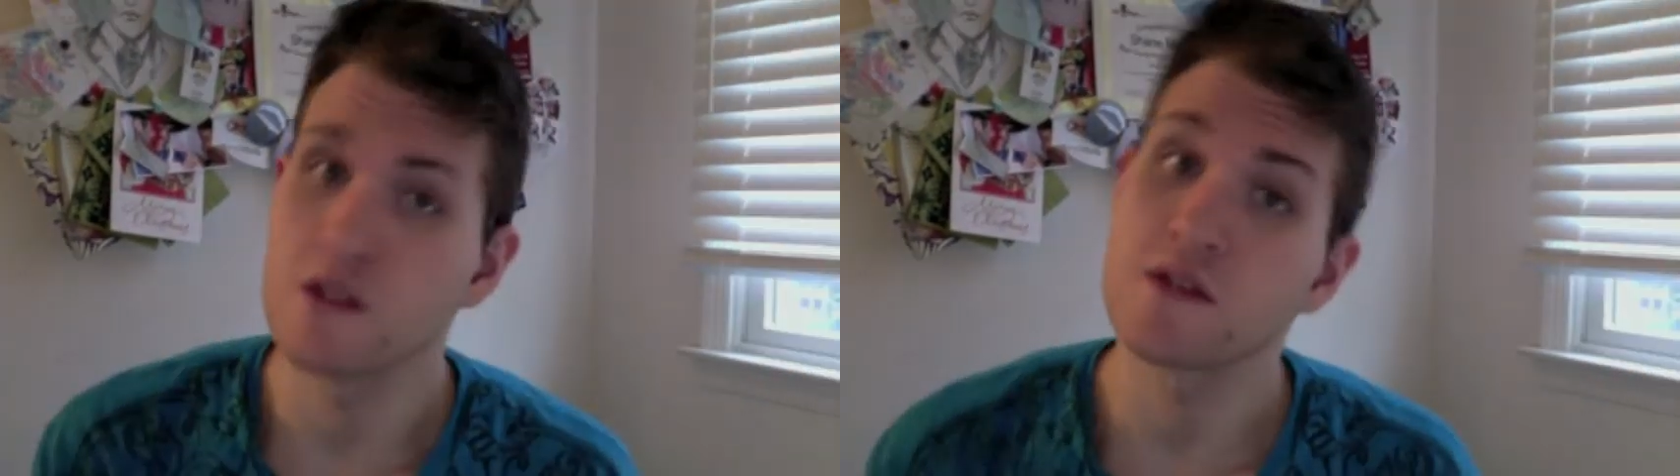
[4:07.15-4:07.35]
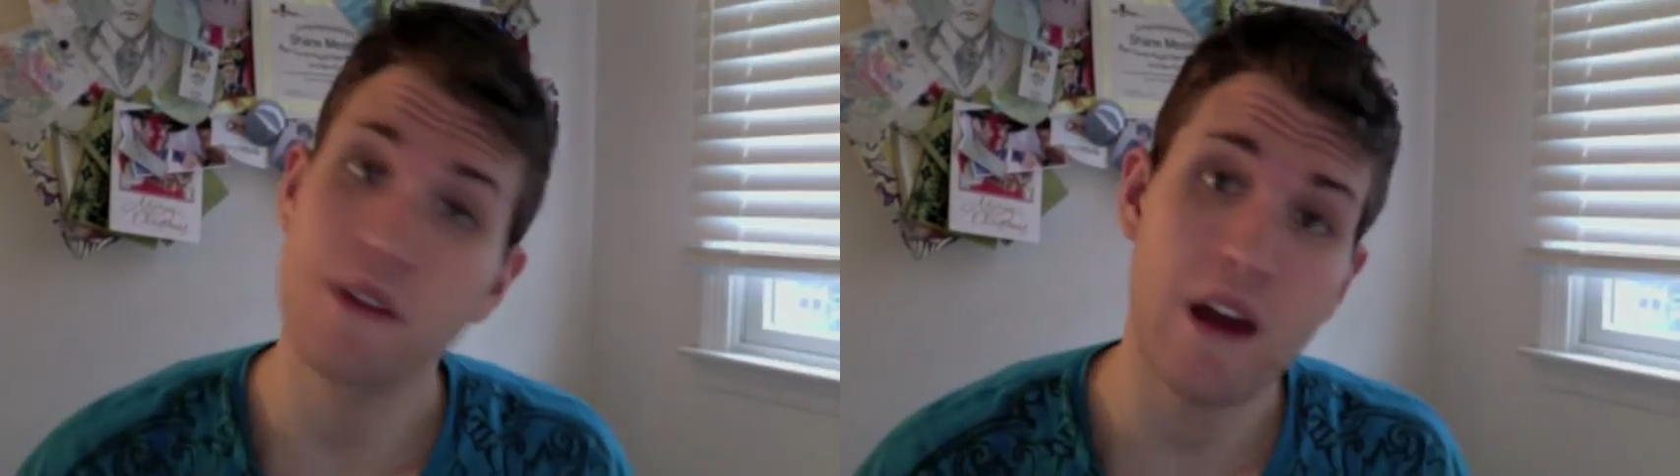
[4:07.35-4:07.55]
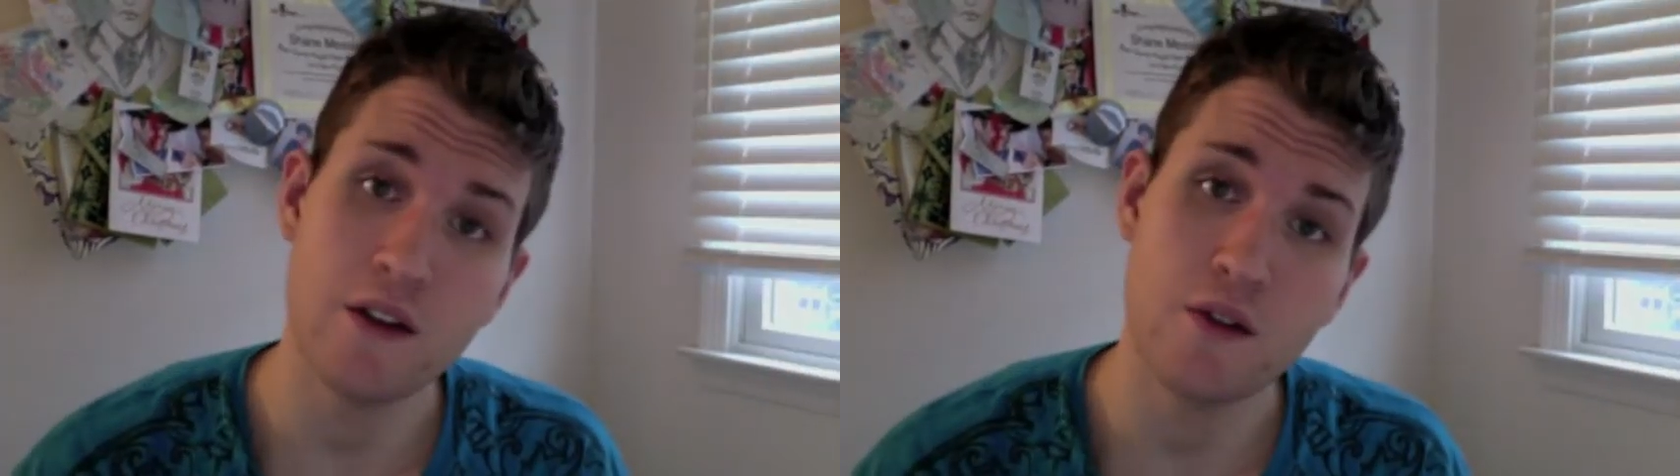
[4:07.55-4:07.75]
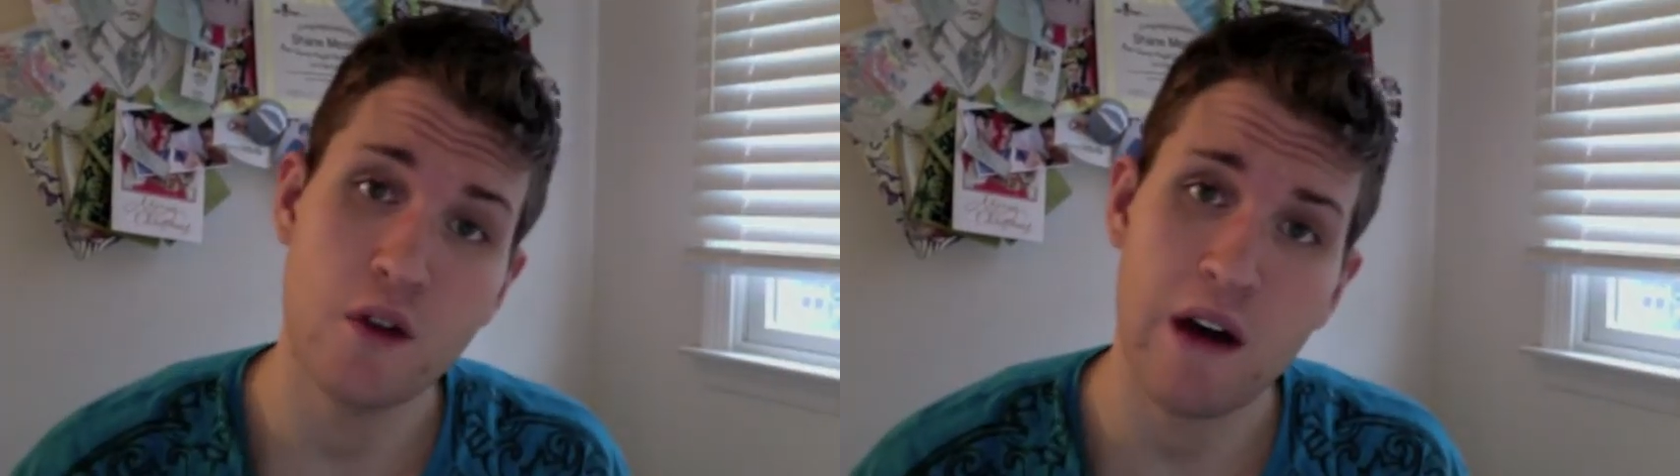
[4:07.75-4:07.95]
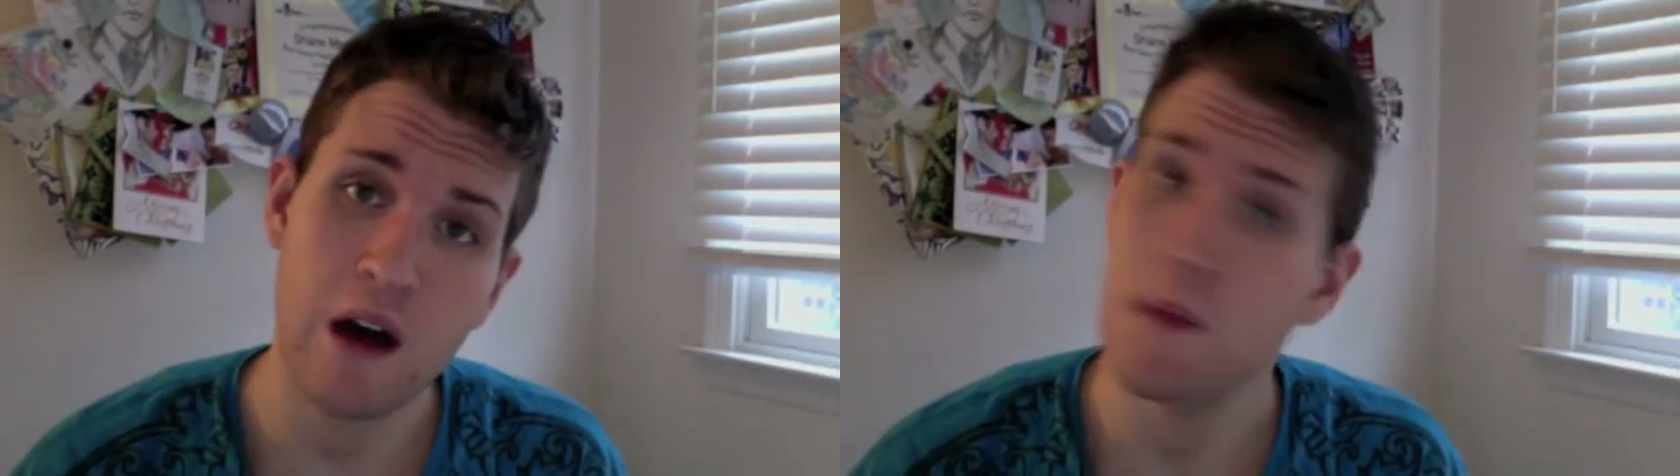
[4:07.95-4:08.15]
So now you
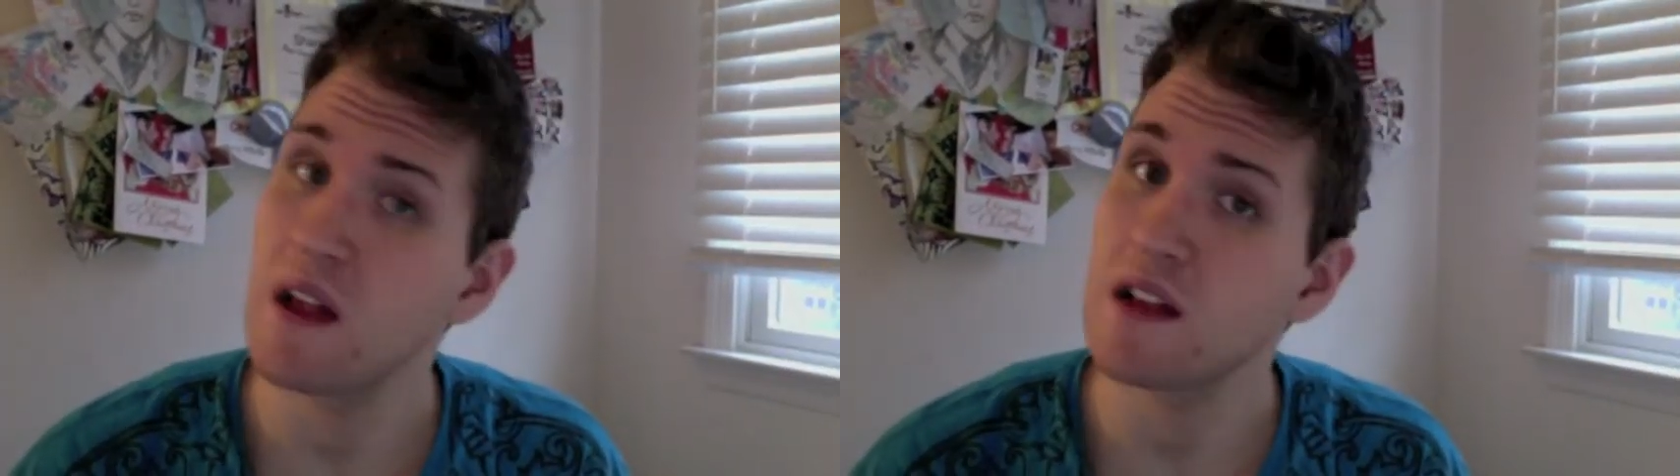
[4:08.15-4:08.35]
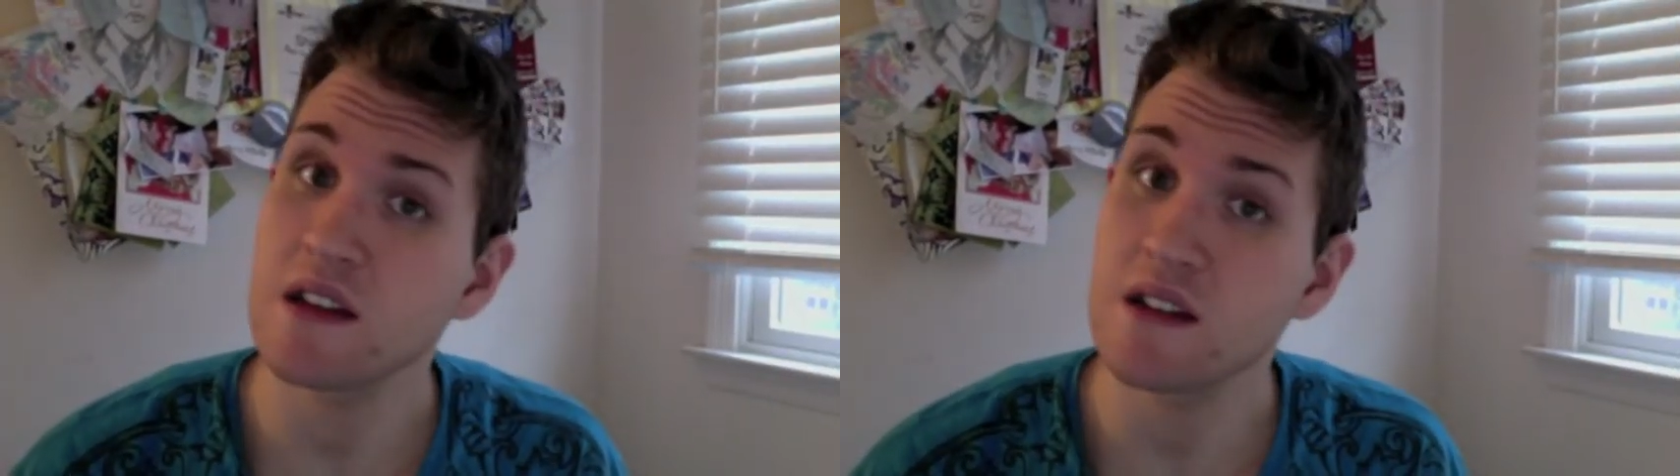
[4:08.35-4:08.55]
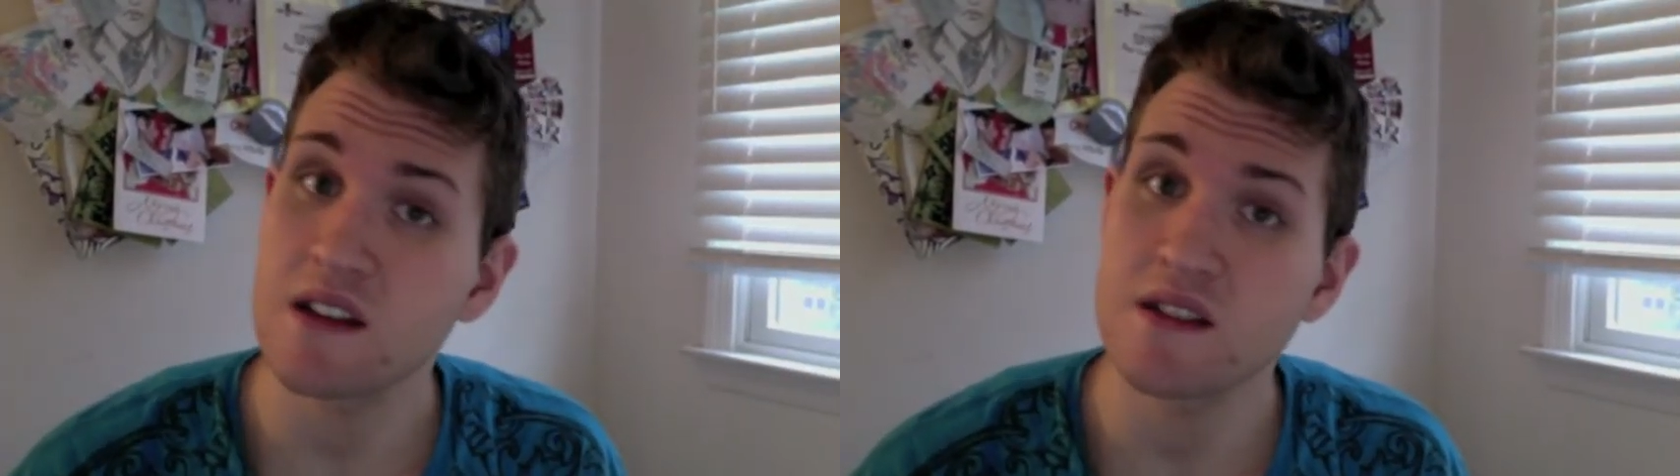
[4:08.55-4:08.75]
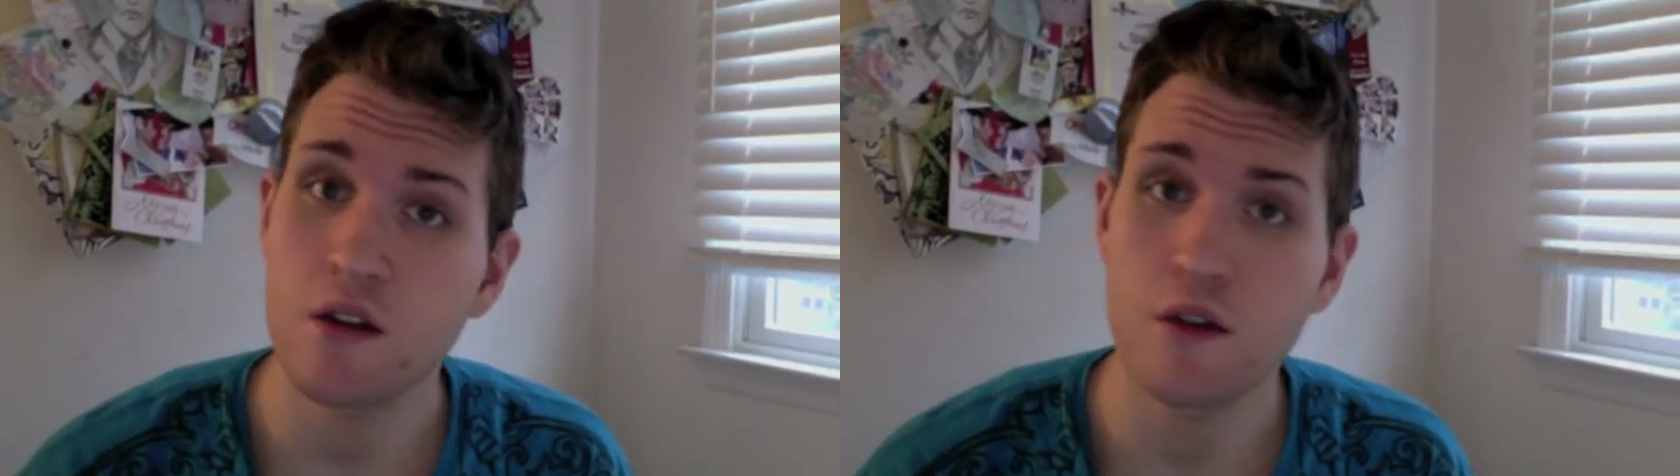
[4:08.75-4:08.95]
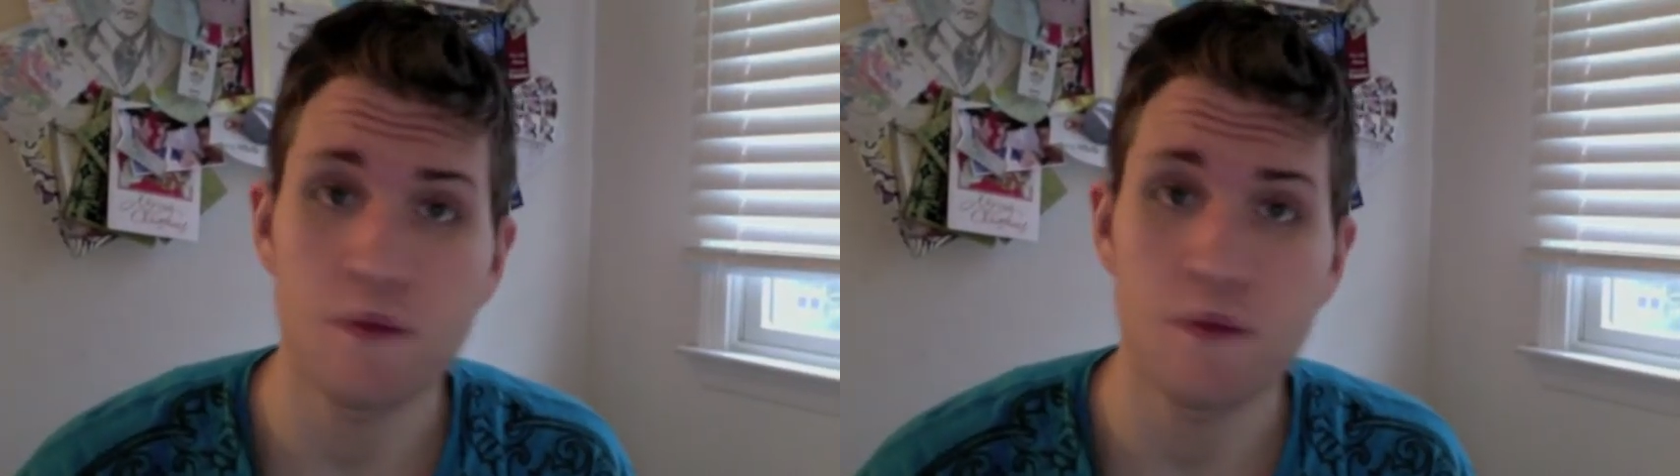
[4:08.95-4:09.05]
know how Melody does her